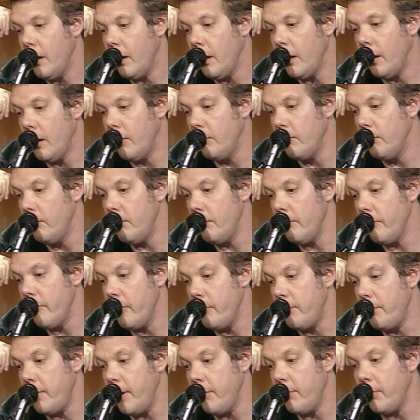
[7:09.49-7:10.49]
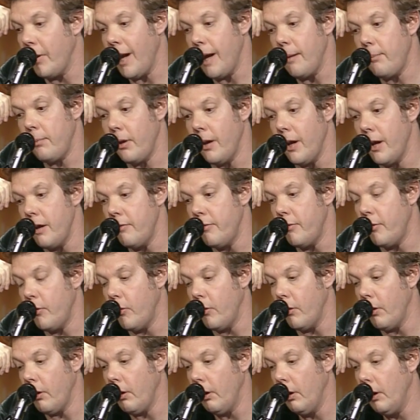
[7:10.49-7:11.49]
um, the people I play
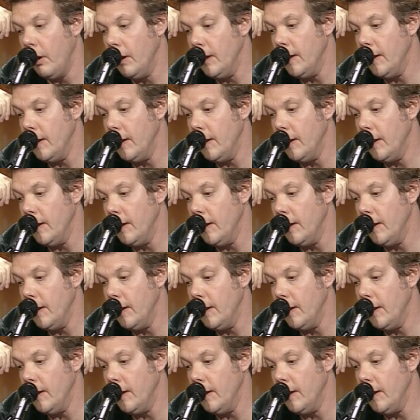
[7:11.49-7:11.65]
for.